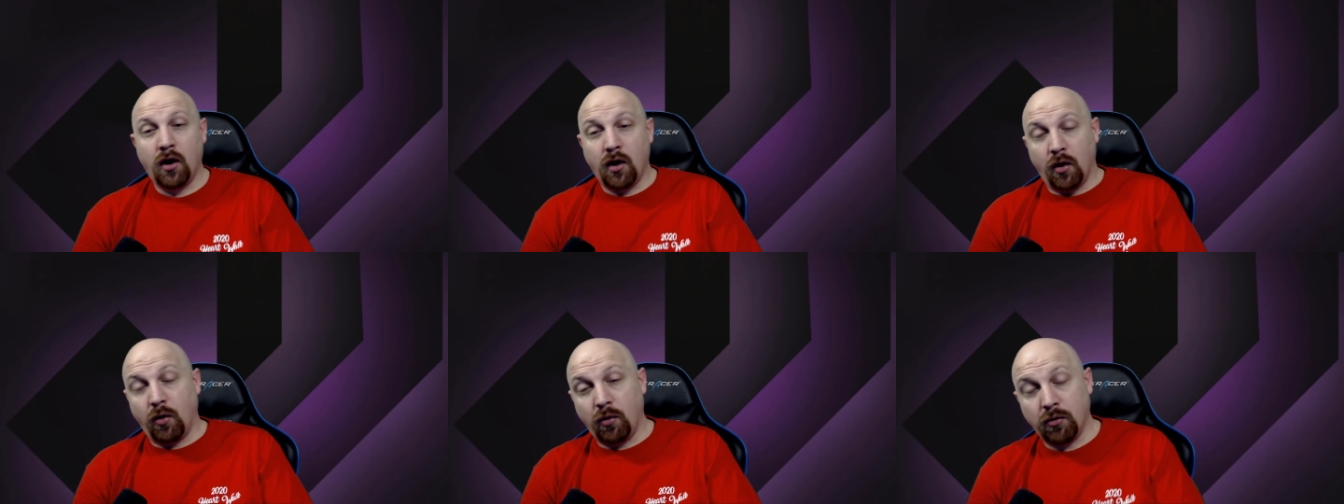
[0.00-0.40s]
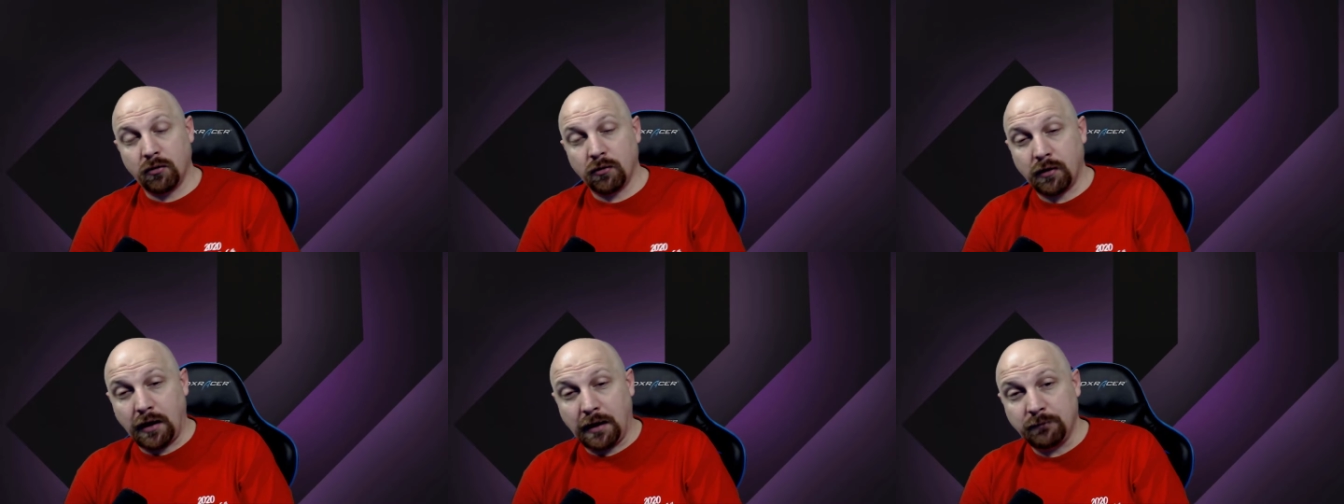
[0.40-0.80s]
or
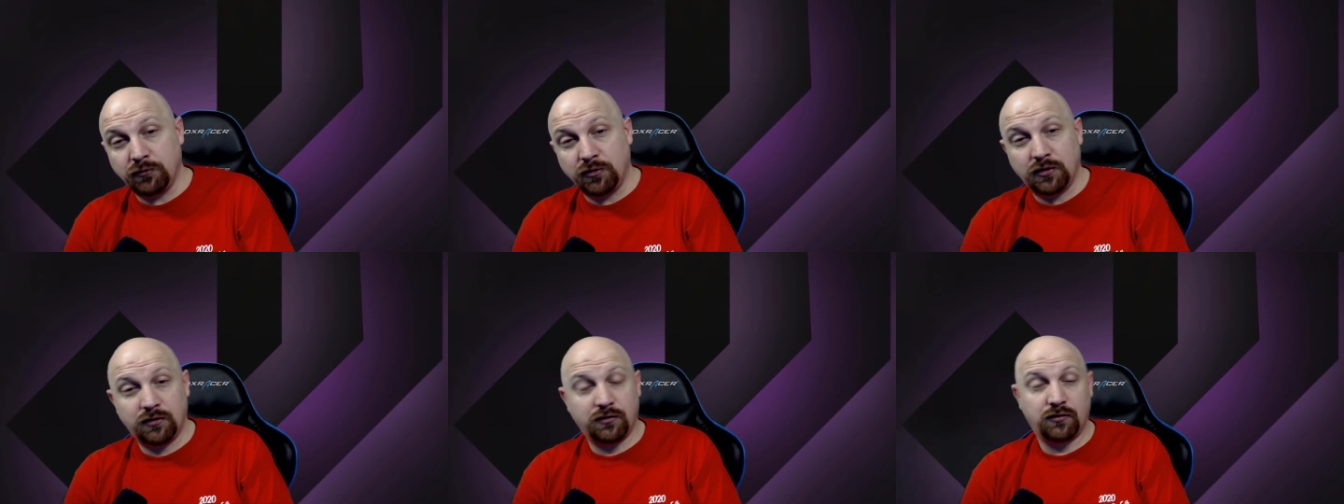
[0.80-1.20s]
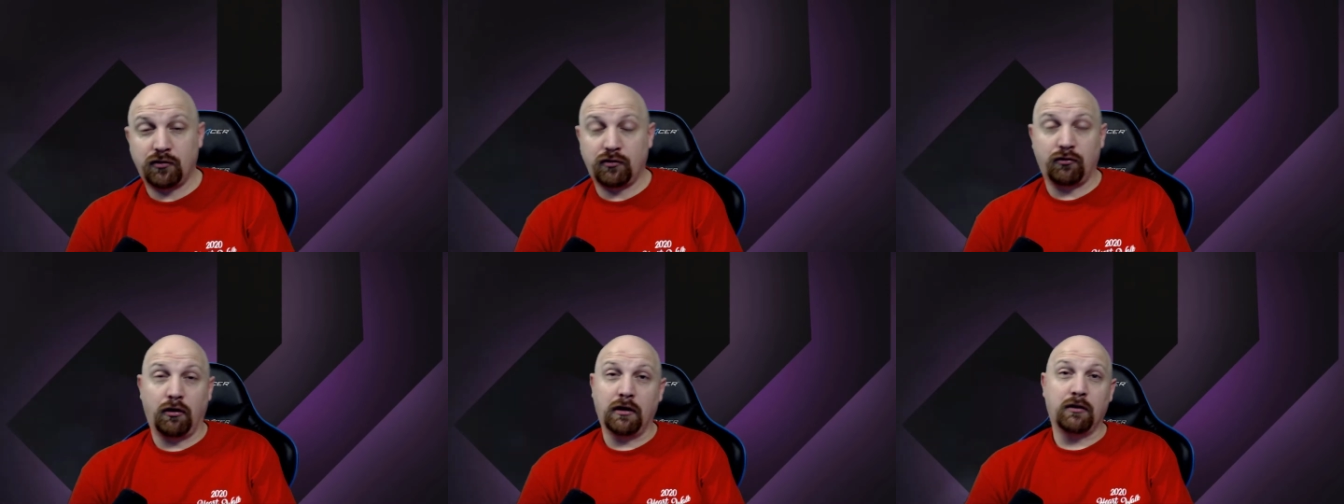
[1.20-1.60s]
I'm just
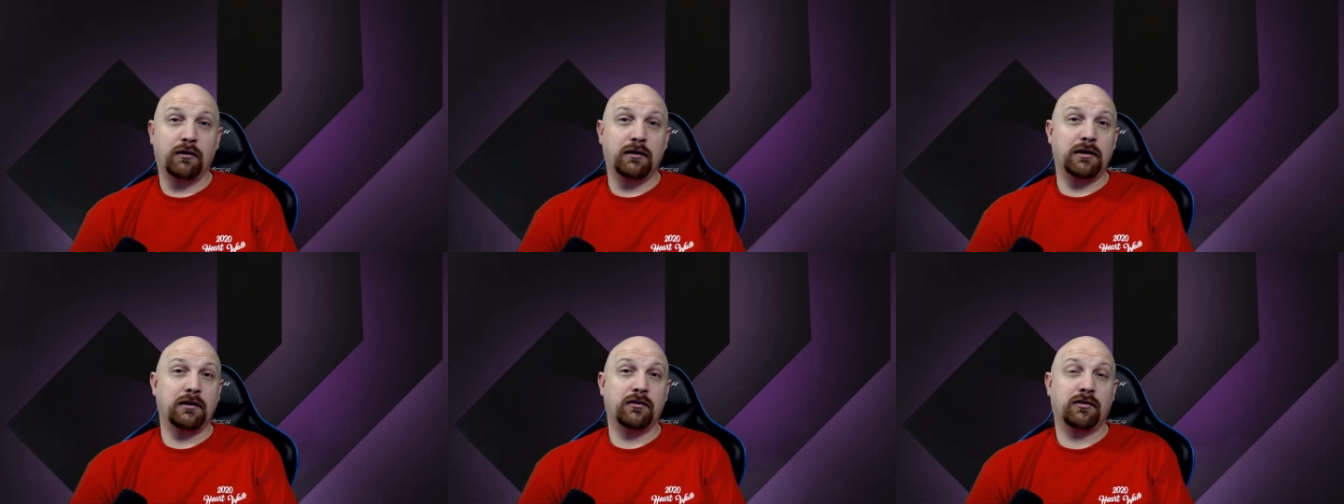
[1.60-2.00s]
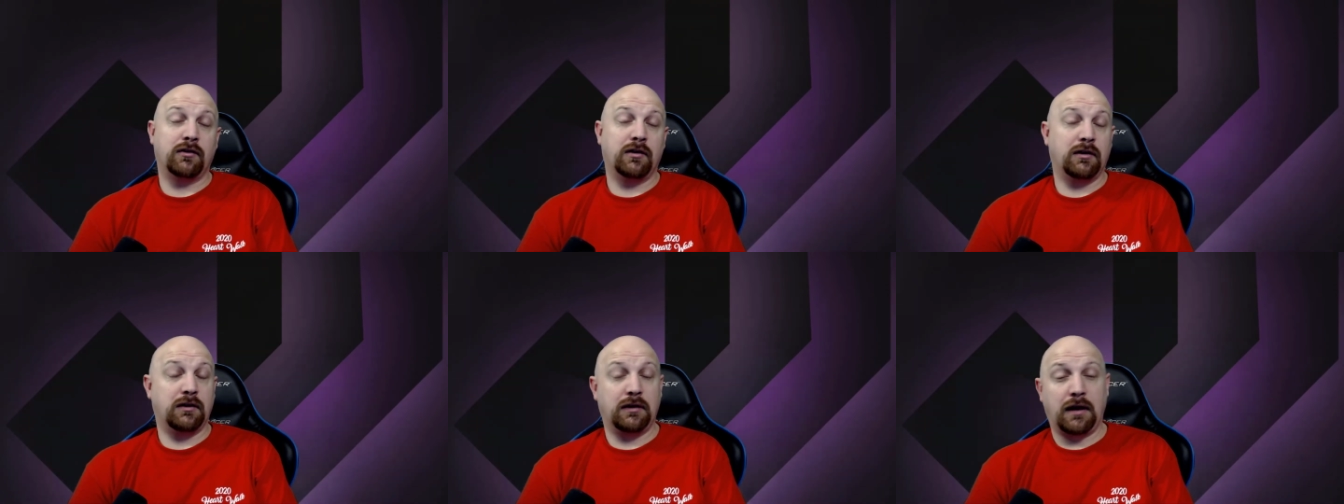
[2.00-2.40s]
struggling to, st
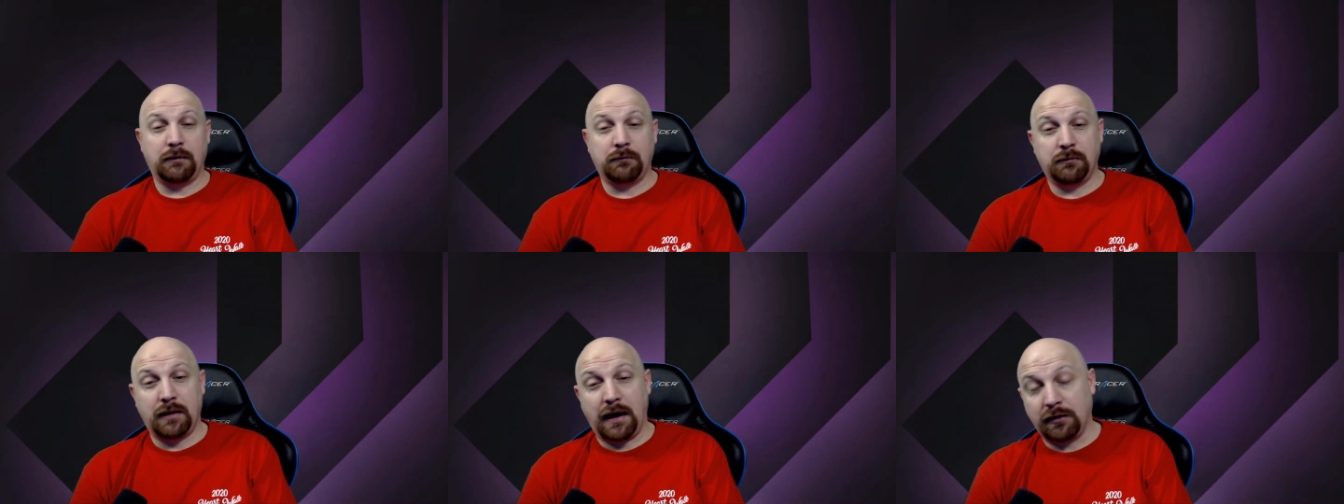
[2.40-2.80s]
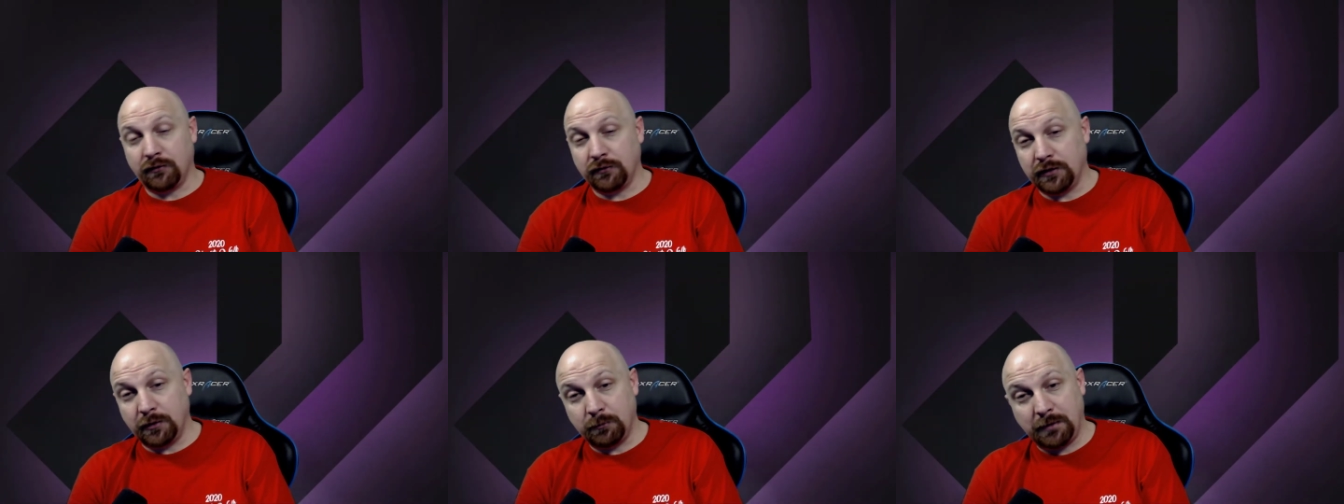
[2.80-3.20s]
I, I don't
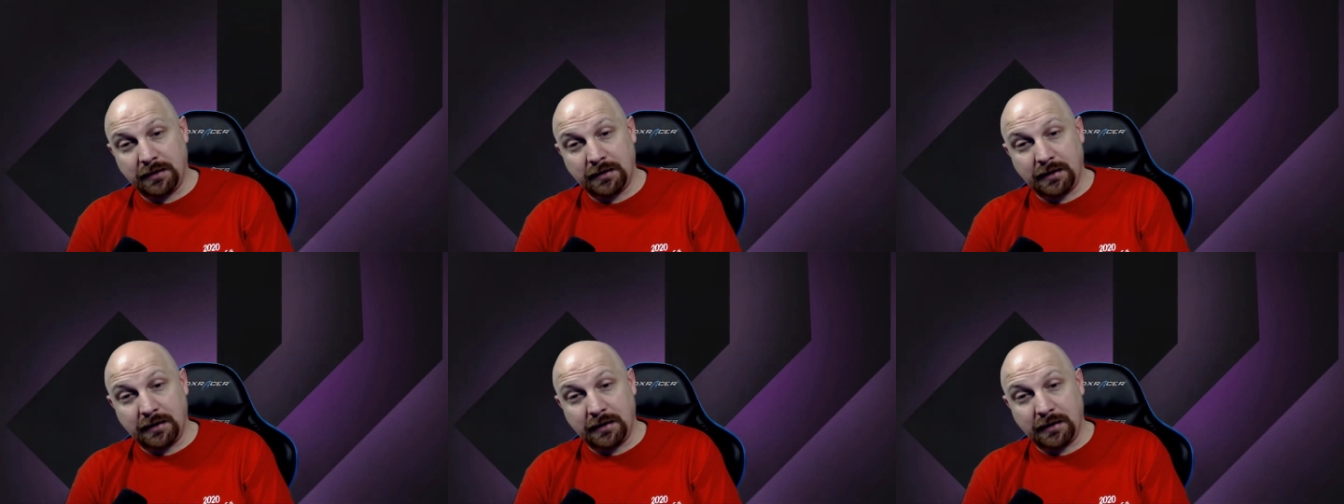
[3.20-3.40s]
know, man.